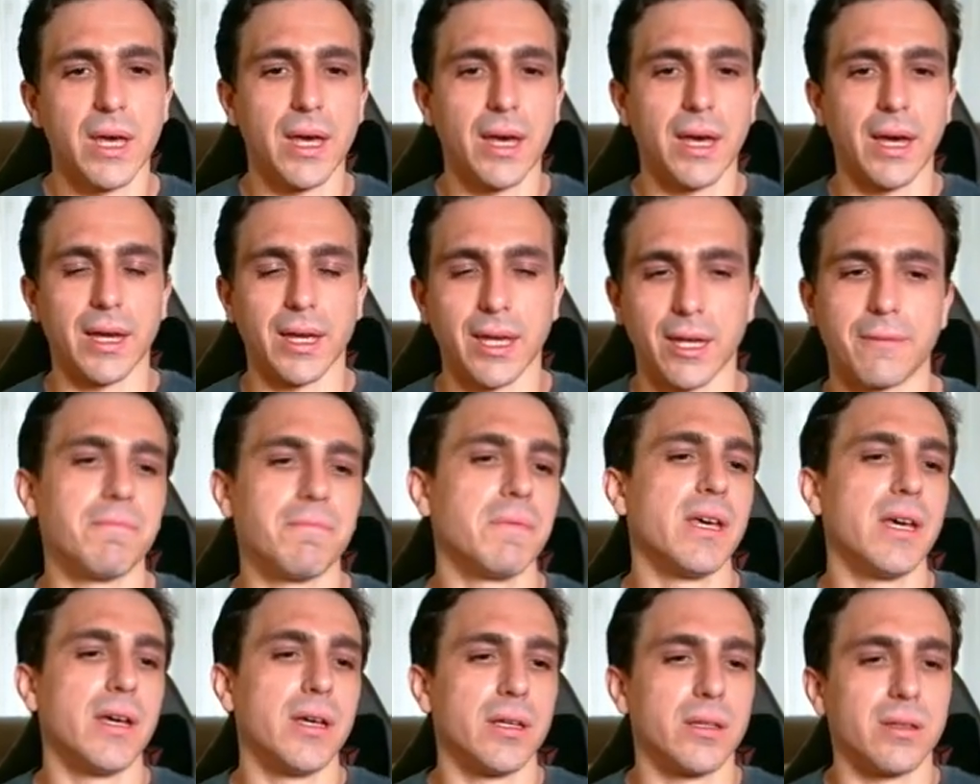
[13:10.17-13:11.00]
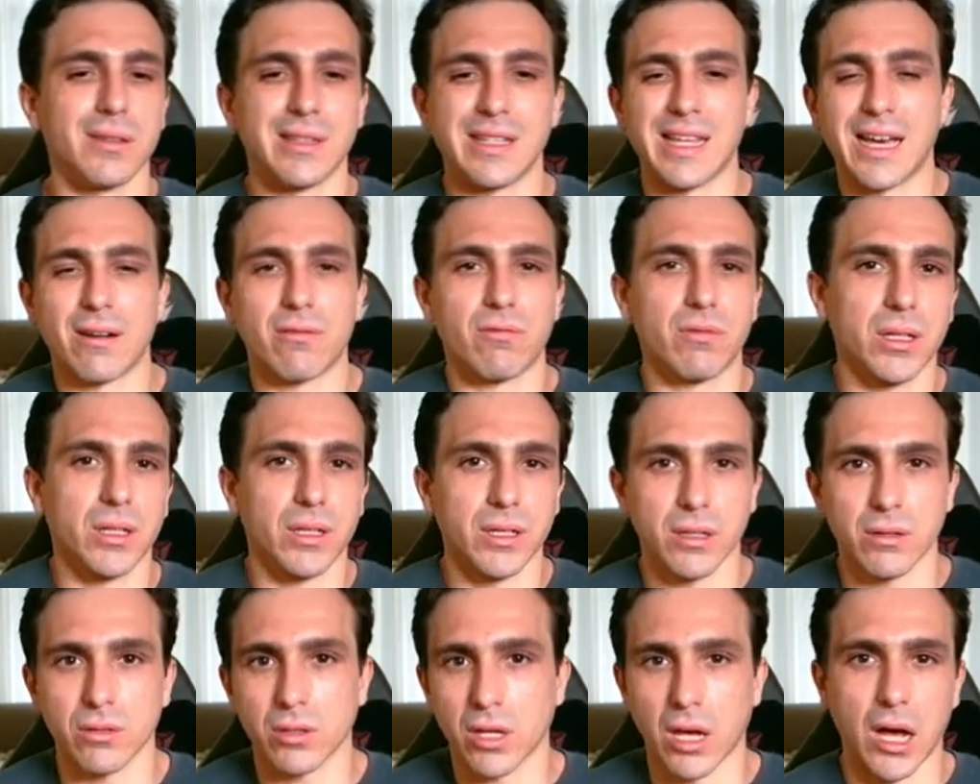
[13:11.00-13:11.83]
Again, not
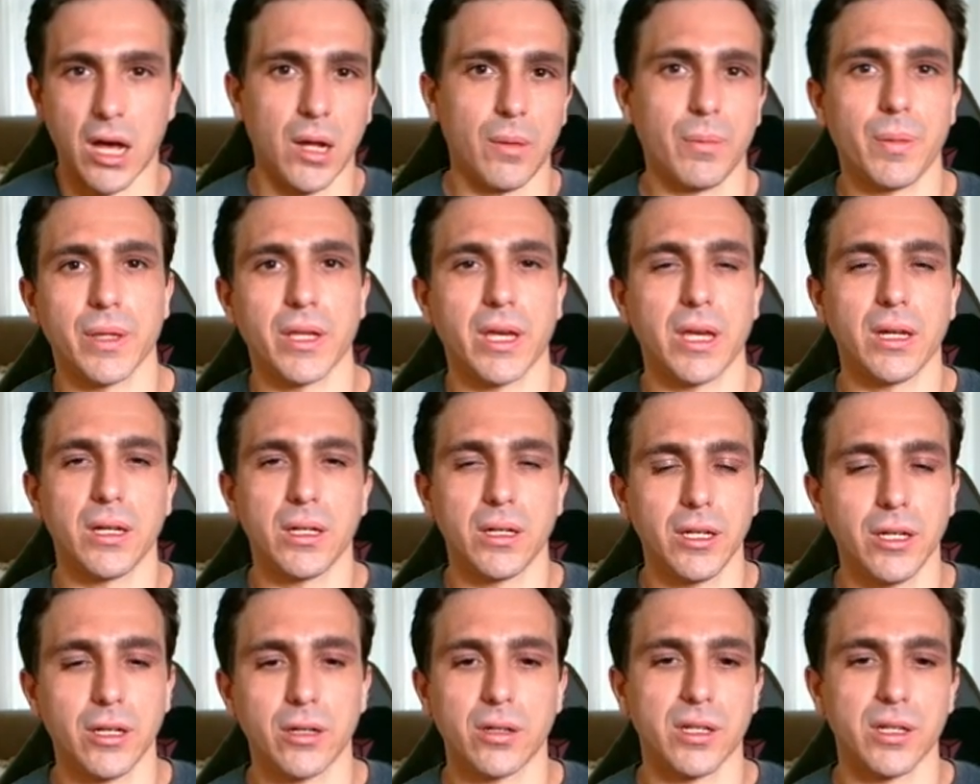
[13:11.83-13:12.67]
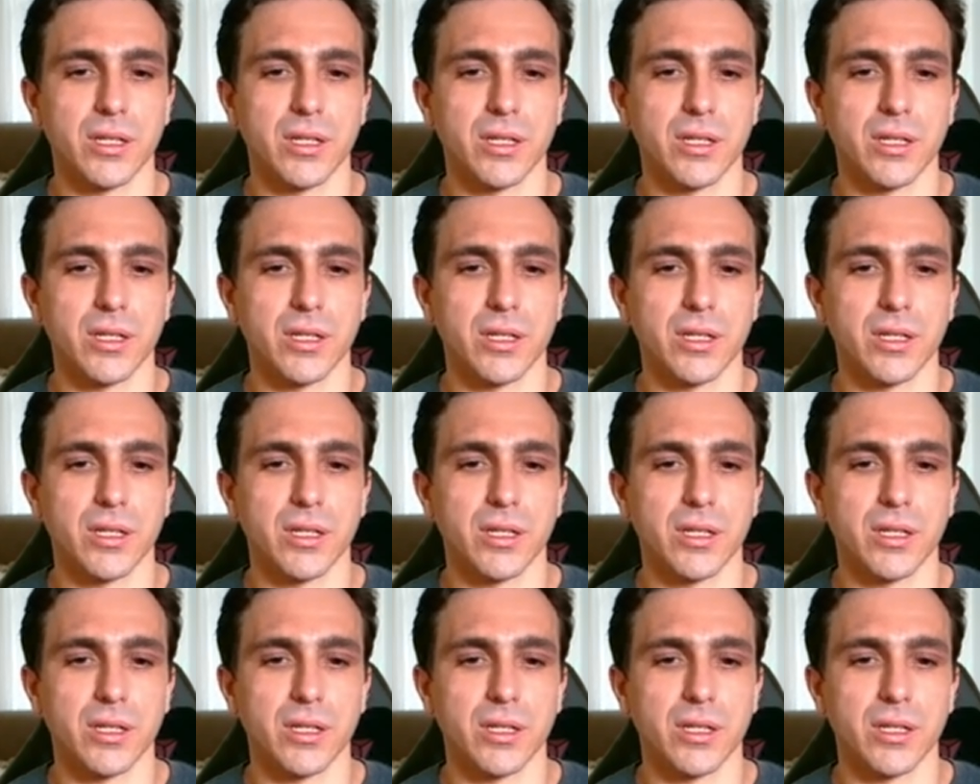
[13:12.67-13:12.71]
really complicated here.